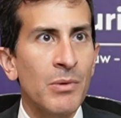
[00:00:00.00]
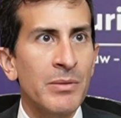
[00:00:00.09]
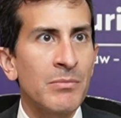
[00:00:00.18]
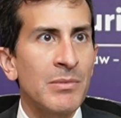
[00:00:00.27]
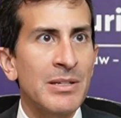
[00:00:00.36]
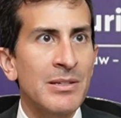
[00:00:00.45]
what
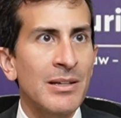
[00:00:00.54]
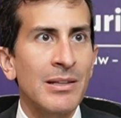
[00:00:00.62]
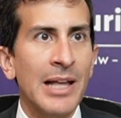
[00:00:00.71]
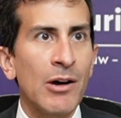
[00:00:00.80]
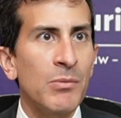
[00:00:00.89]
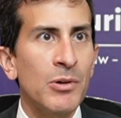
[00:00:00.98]
is
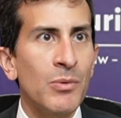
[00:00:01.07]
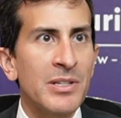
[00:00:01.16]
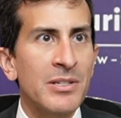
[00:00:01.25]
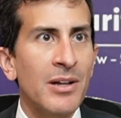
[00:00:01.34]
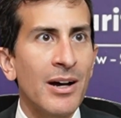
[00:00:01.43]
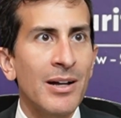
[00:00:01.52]
allowable,
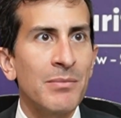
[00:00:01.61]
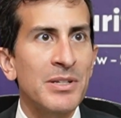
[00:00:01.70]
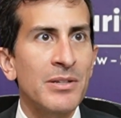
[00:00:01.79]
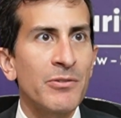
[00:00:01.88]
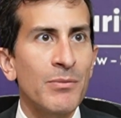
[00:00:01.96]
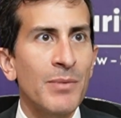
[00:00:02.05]
what's not,
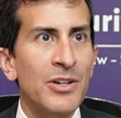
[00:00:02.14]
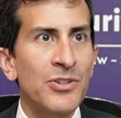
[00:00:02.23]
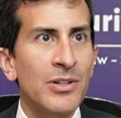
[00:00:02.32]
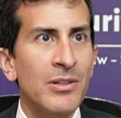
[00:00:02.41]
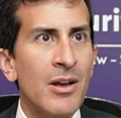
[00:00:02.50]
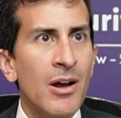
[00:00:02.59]

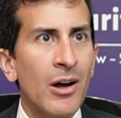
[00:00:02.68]
misinformation,